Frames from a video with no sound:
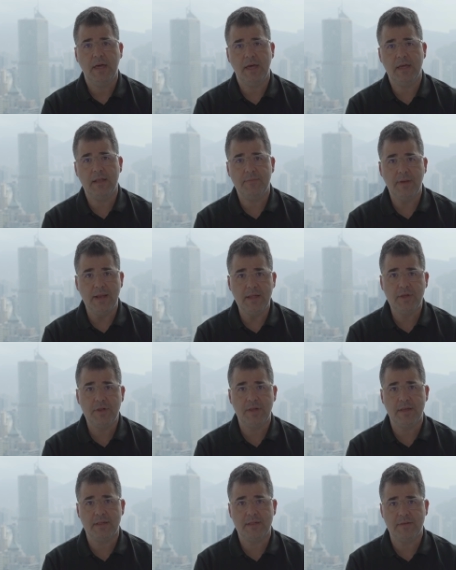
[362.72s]
and
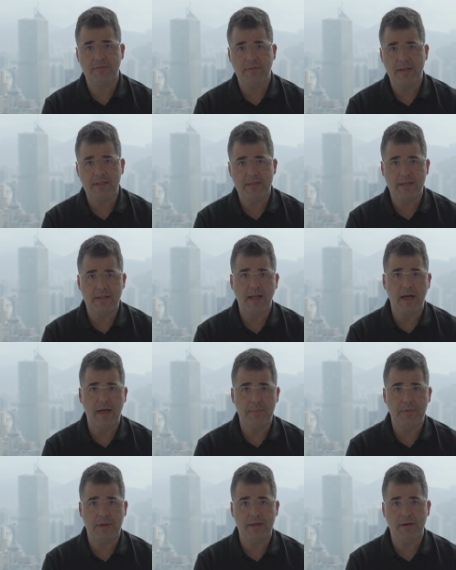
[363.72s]
malicious events that are
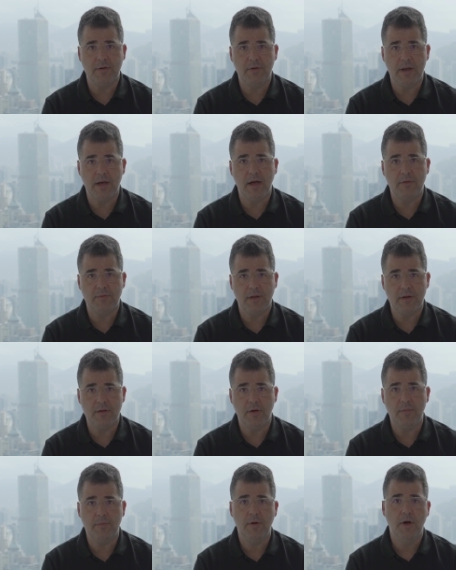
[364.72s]
happening all around the
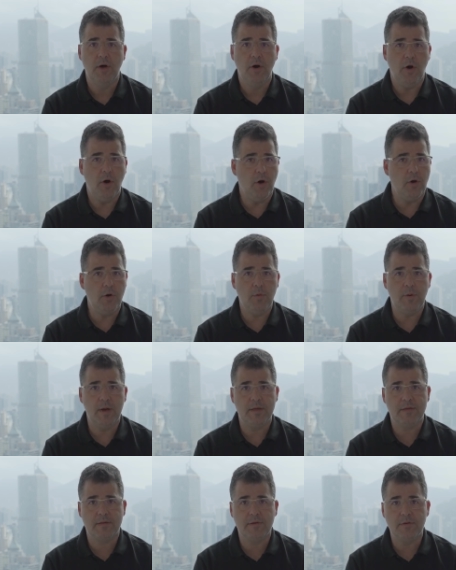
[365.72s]
globe.
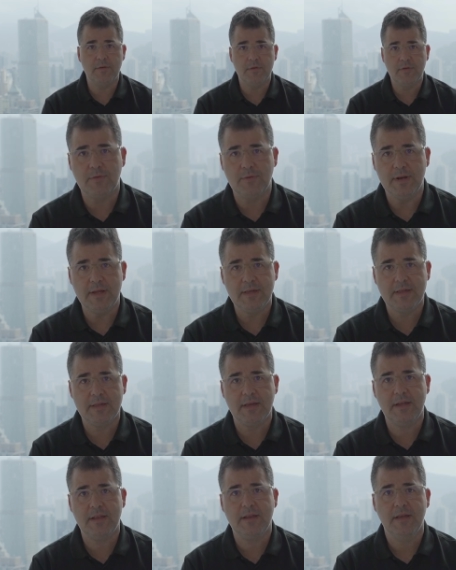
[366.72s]
Always good to
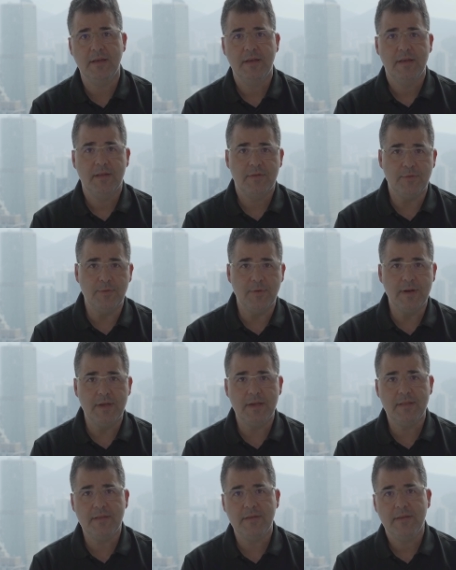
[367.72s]
listen, to
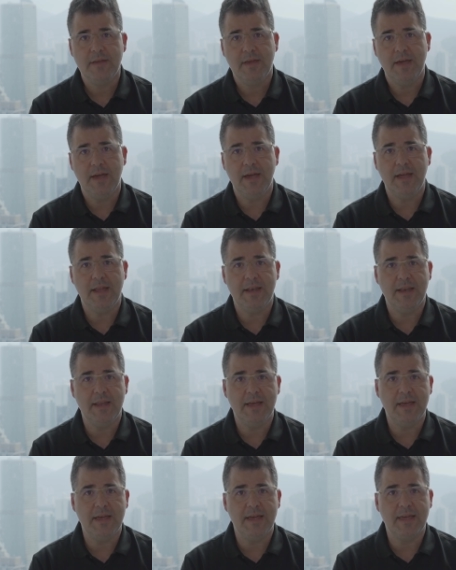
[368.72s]
read,
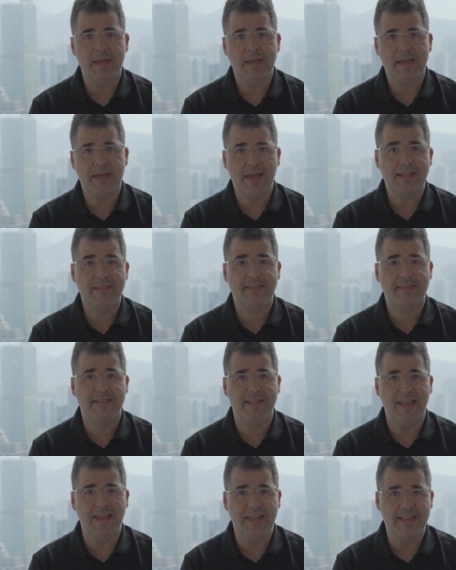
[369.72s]
and get
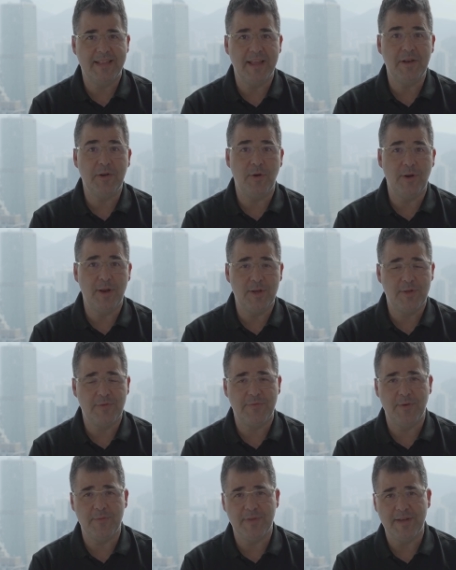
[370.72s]
the knowledge
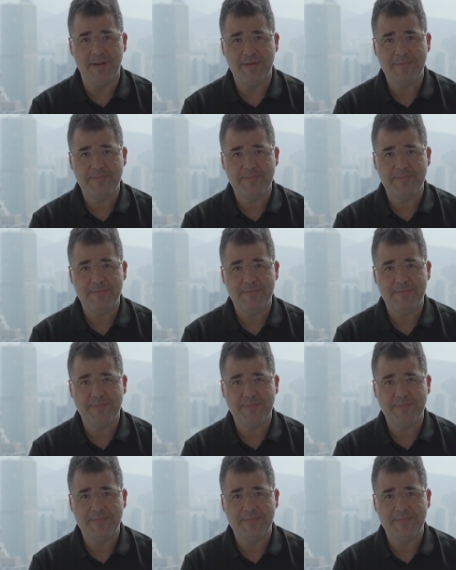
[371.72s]
from there.